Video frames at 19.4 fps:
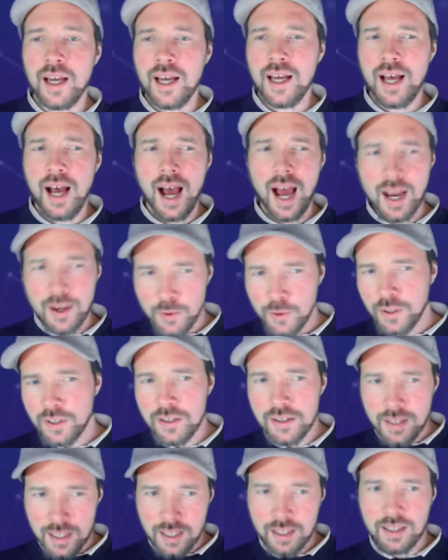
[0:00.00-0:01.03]
I was
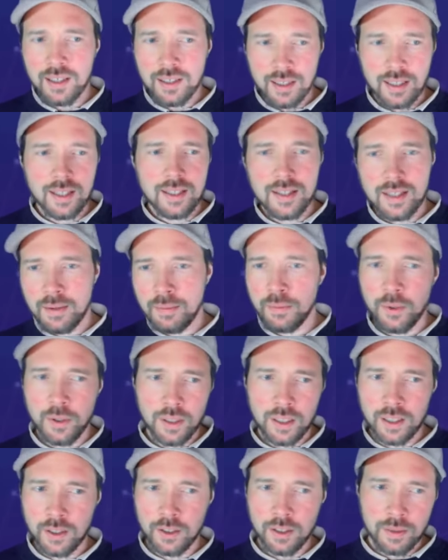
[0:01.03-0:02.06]
thinking that at some point
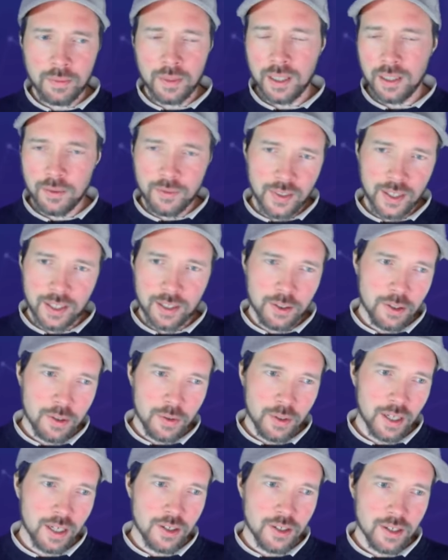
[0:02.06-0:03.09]
I'm gonna make videos where
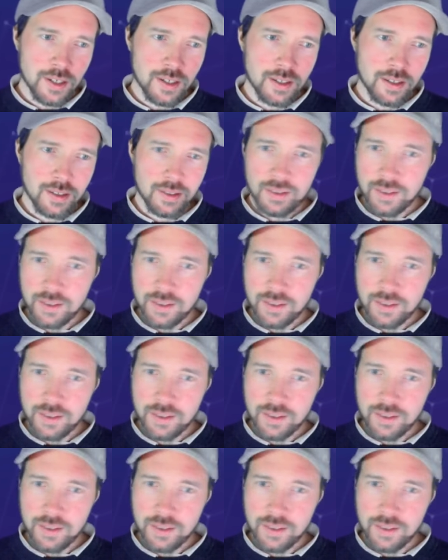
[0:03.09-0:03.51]
I just